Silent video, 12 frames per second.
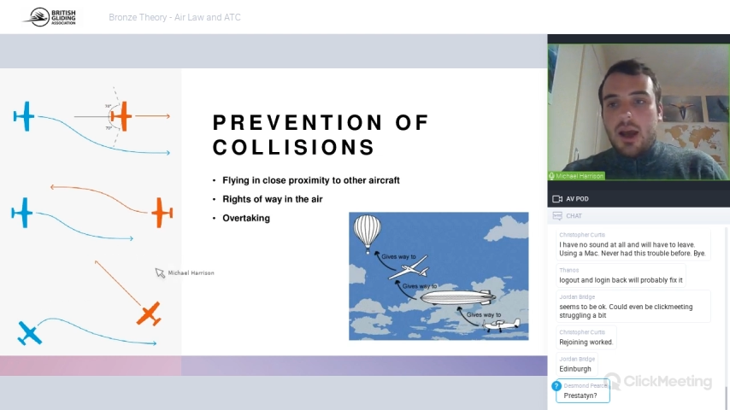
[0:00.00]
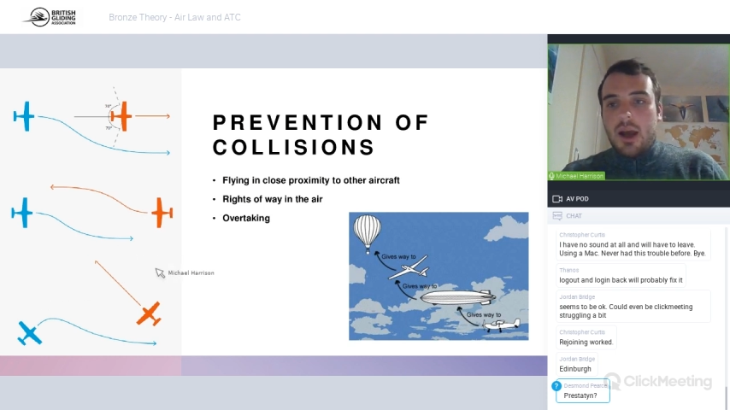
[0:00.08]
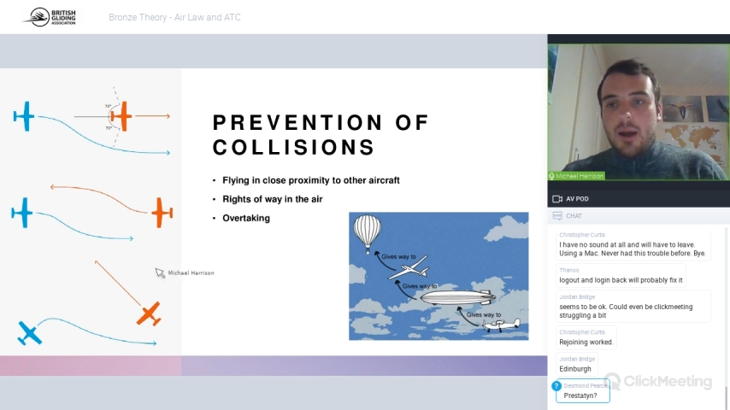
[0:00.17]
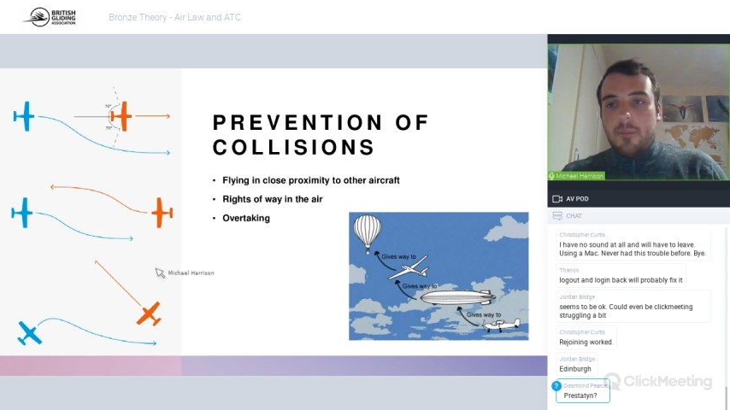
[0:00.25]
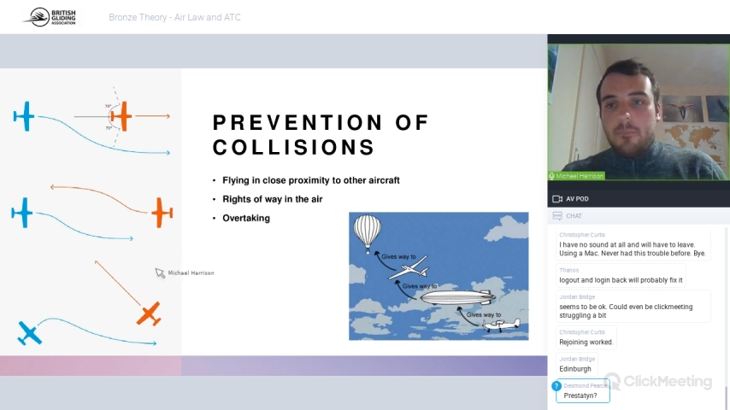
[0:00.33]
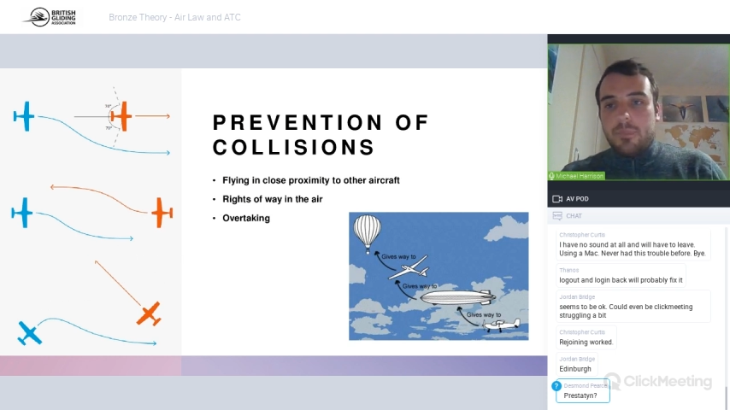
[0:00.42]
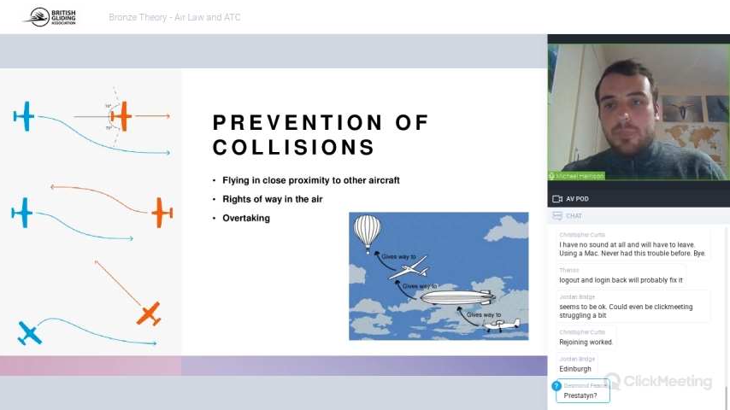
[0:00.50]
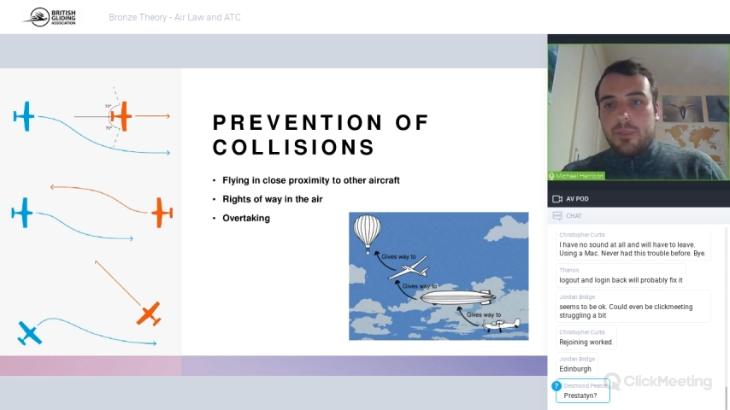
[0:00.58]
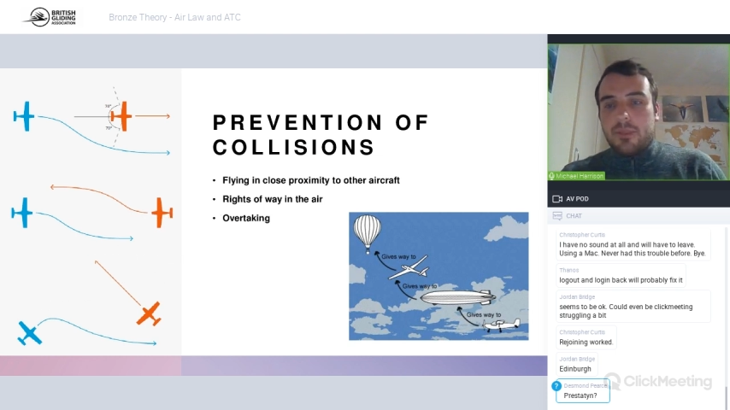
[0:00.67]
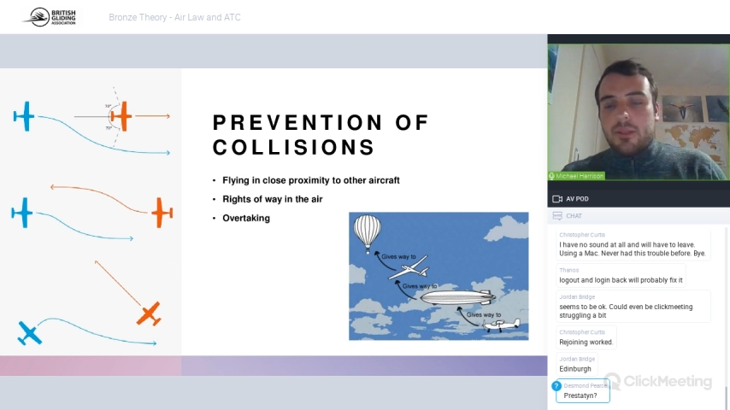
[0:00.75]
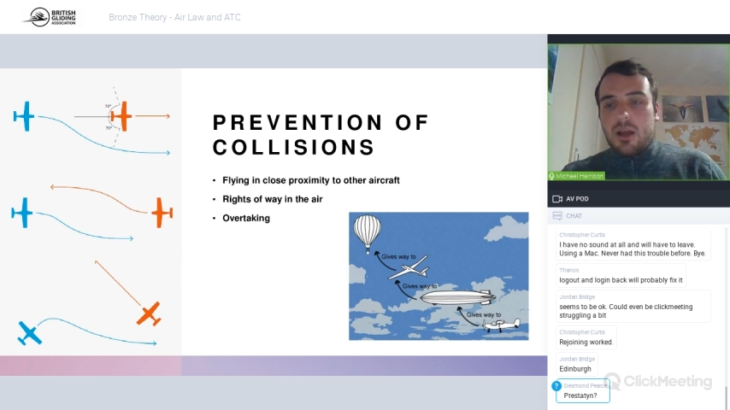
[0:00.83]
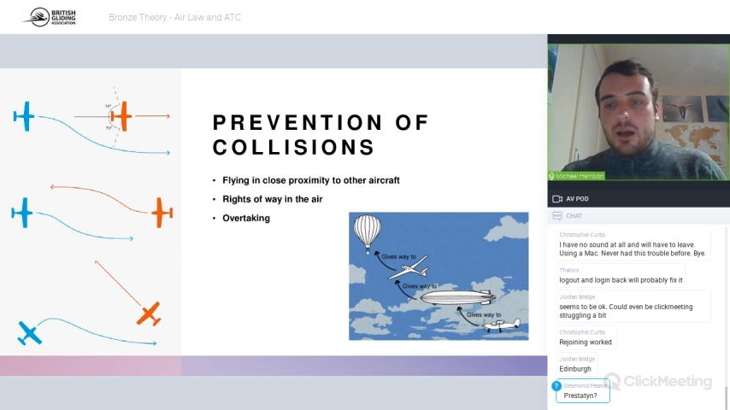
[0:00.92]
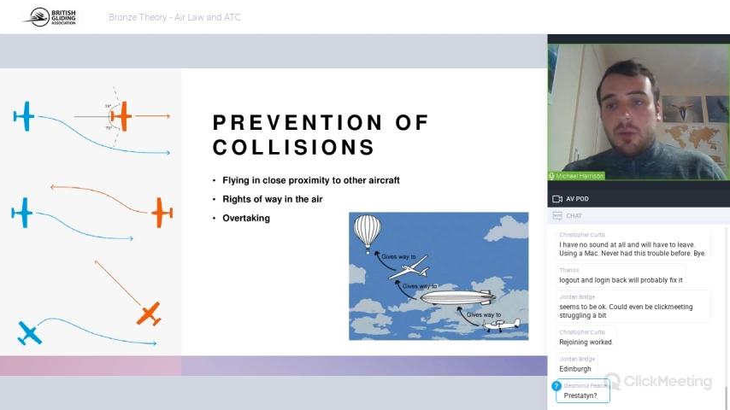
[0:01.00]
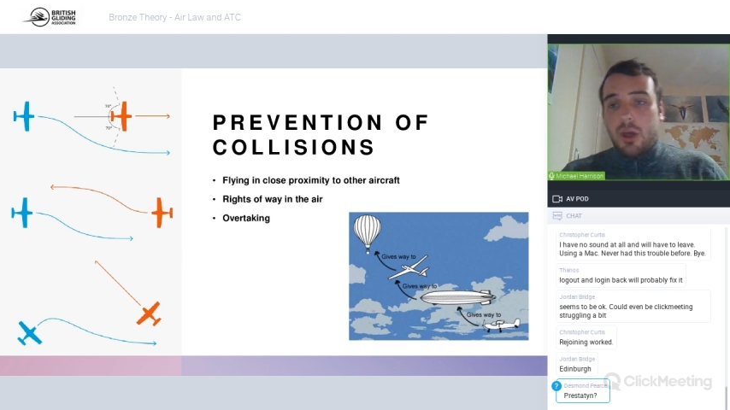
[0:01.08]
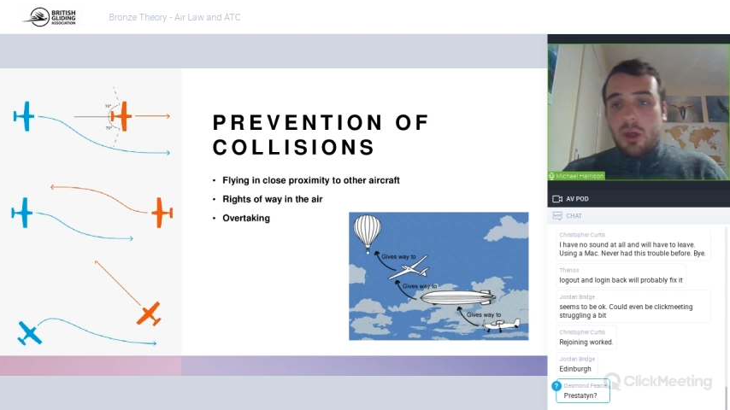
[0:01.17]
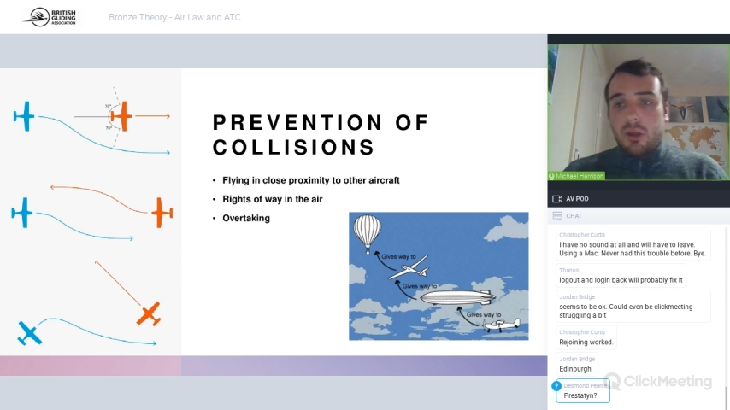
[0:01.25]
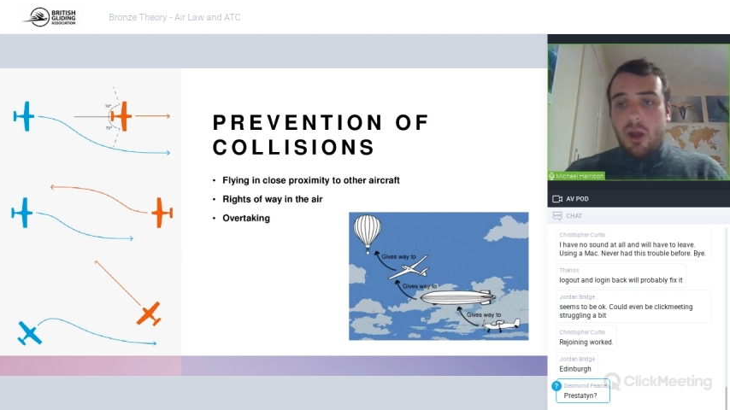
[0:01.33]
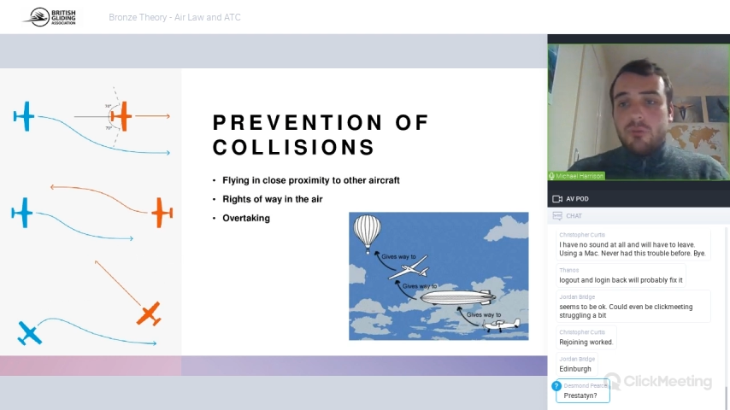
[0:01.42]
I would
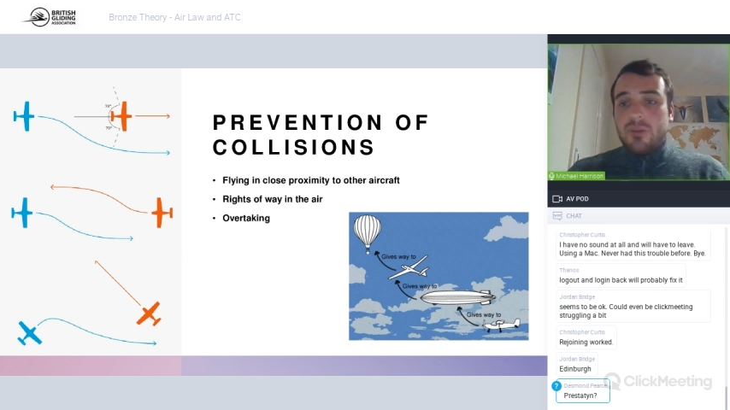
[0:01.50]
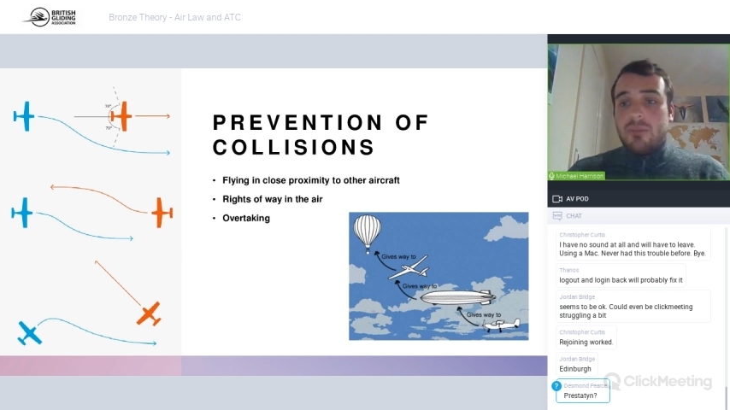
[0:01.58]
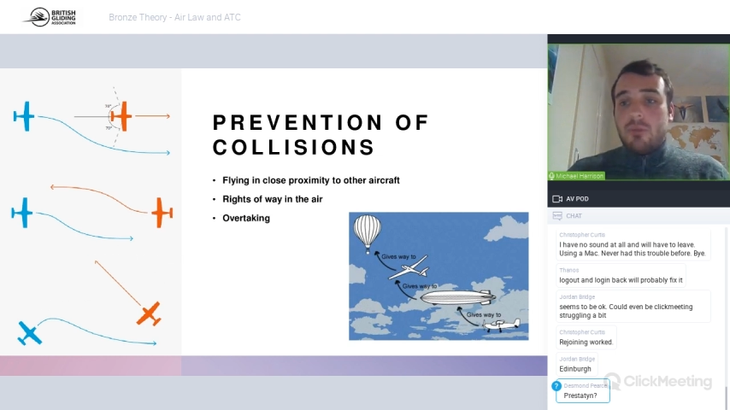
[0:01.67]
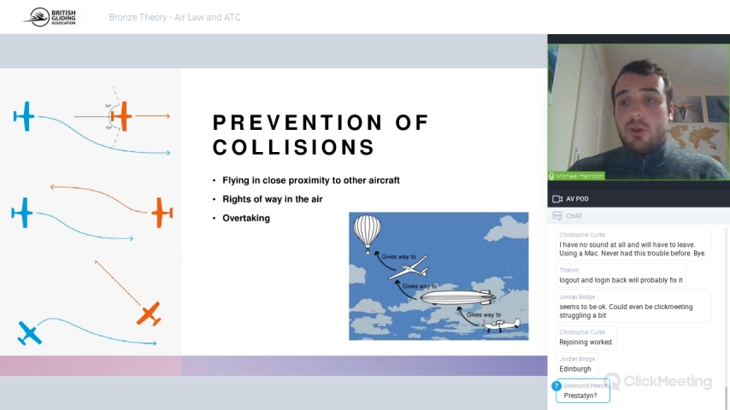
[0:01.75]
hopefully